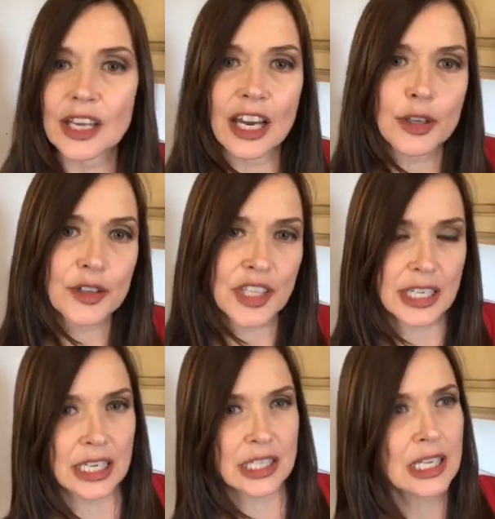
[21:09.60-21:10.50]
The other
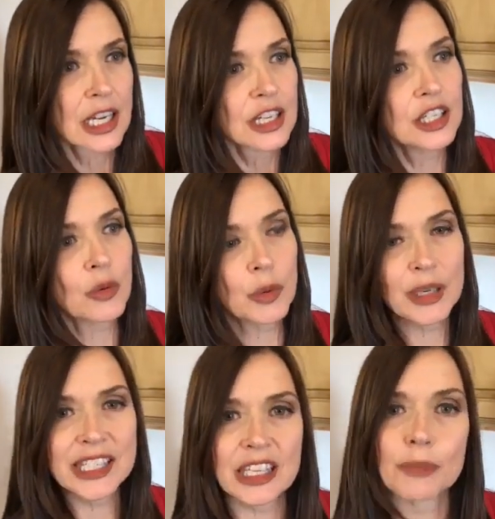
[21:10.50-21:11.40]
thing is, you know, when
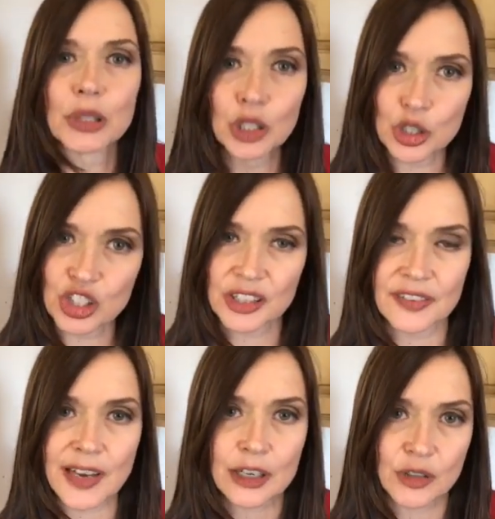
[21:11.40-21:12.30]
we see the pollution
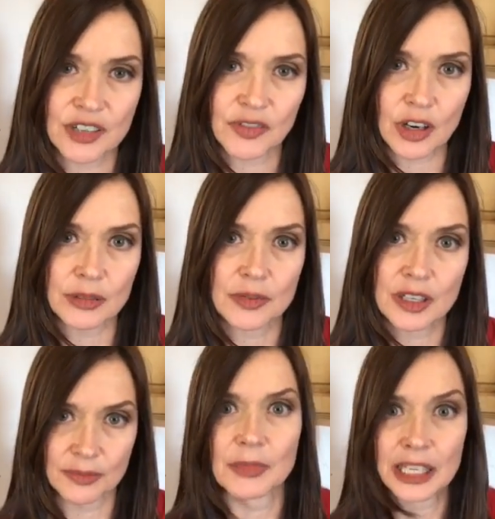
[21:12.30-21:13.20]
that factory
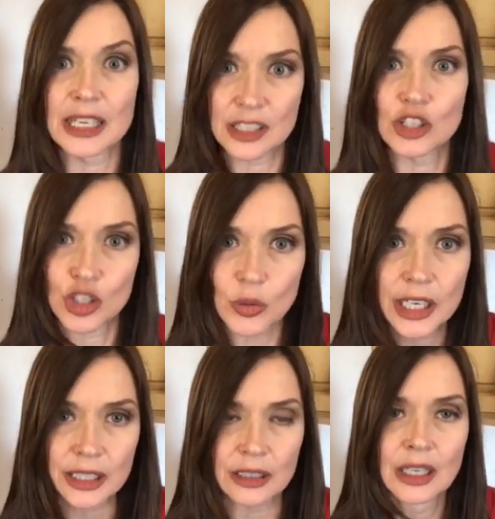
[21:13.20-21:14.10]
farming is
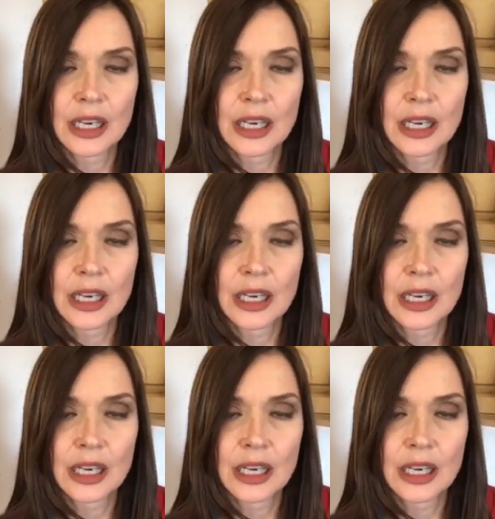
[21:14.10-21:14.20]
doing,